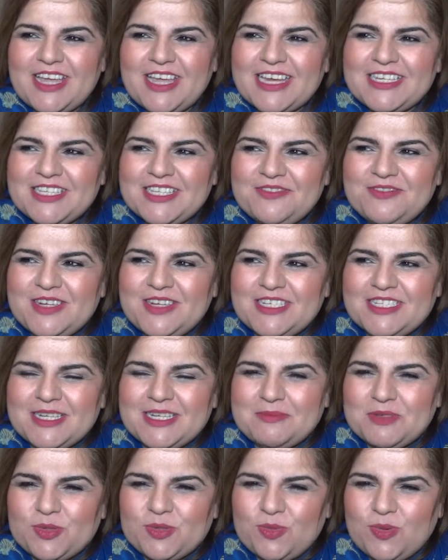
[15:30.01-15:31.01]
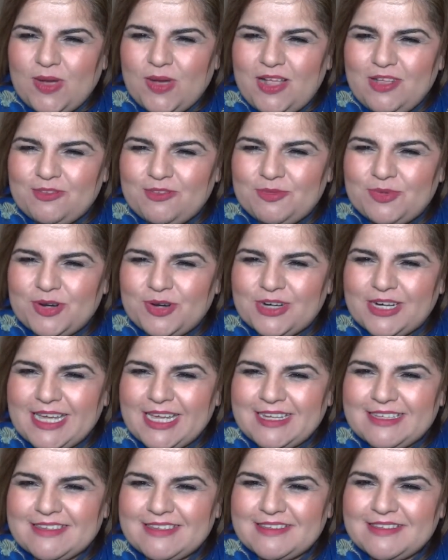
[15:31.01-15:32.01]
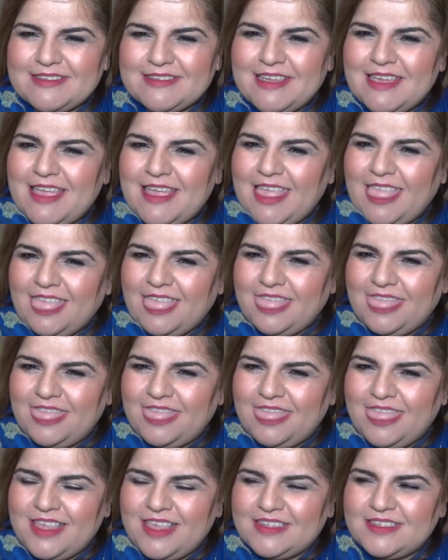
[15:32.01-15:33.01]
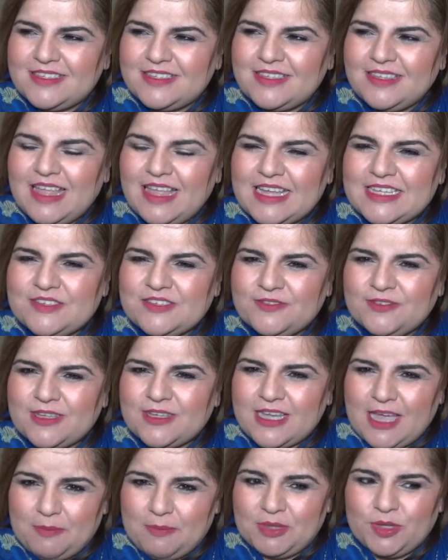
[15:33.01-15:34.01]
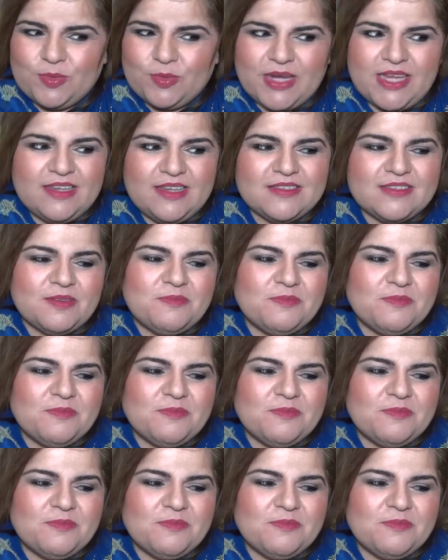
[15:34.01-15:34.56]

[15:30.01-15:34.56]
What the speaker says: I actually finished up 12 products this last couple of weeks.